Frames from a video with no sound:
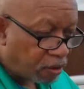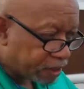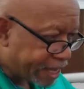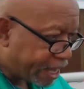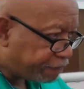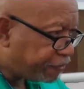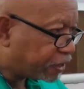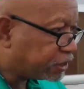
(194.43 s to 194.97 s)
All
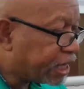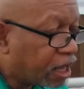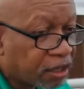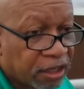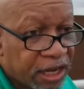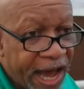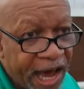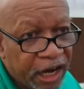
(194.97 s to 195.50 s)
catfish. Now, a
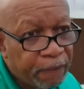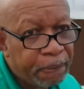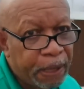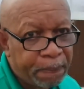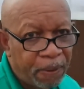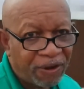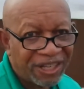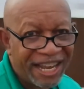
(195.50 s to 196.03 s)
lot of
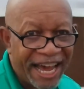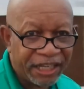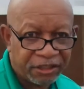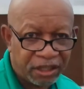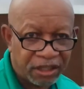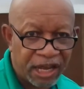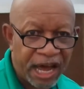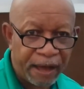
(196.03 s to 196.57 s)
people like
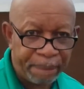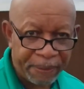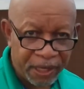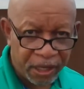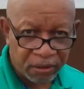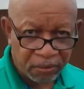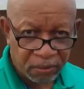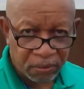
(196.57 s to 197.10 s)

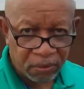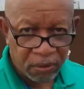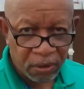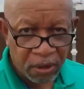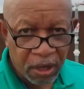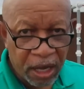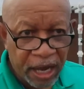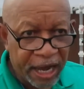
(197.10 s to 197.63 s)
tilapia,
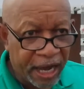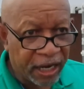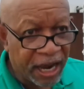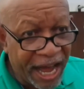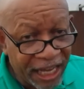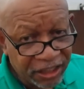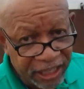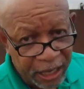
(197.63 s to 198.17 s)
and
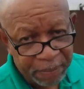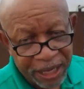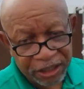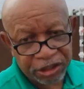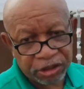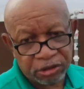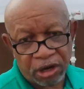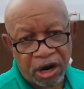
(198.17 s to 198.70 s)
I got my
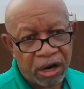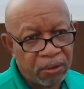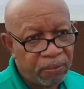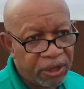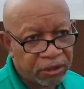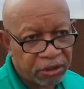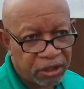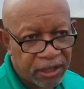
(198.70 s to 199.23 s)
start
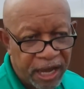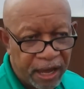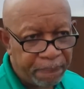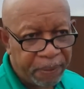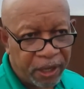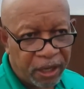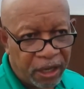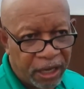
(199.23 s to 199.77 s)
with
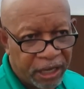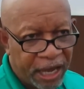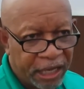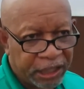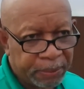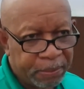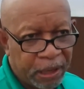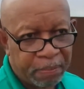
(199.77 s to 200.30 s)
tilapia. I
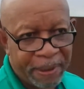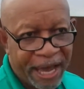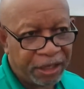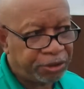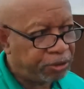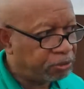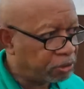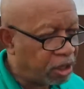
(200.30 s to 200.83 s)
did my
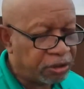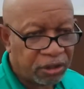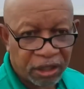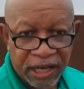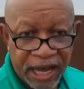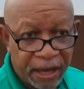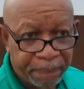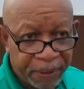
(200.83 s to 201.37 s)
master's on
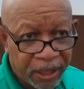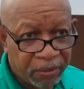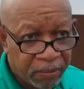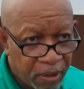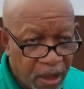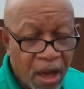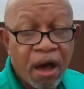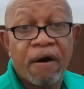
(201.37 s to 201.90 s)
tilapia,
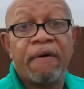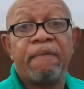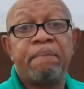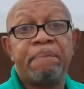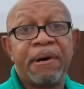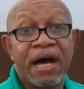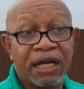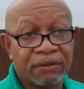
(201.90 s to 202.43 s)

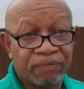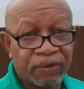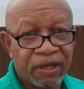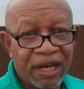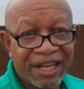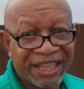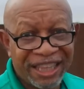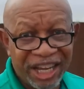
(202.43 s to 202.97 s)
but
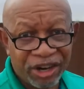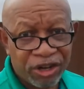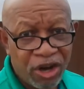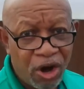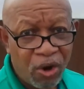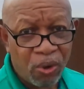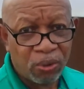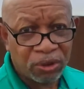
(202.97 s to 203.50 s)
they're
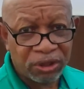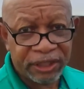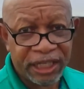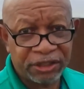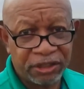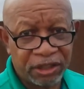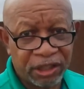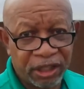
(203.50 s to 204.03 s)
cold
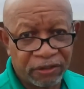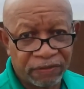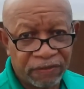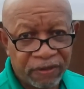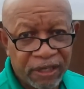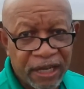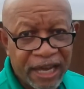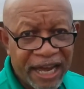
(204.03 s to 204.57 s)
sensitive,
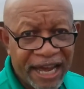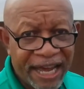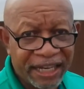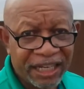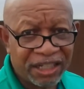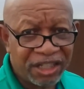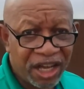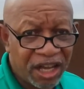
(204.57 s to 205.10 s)
and
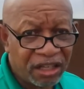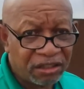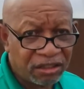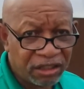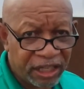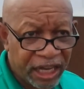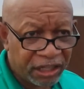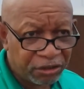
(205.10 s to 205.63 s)
it does
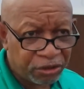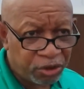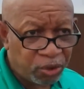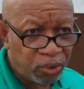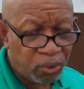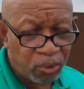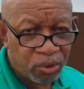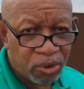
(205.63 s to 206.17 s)
get
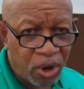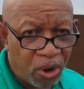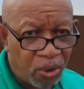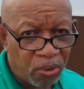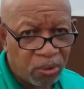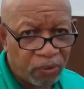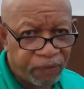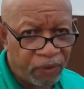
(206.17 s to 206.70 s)
too
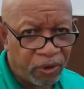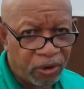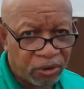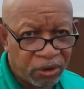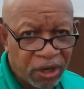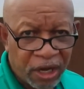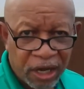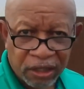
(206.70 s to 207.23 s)
cold for
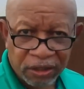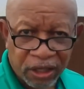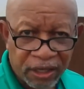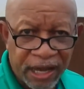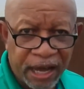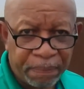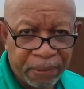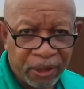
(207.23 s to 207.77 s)

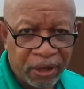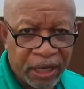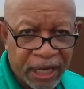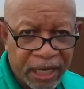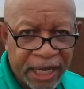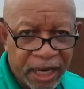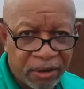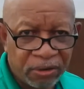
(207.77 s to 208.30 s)
tilapia in
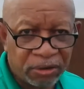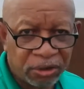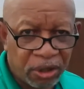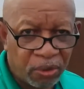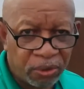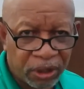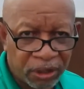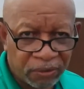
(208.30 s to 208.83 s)

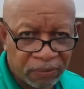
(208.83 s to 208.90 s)
Arizona.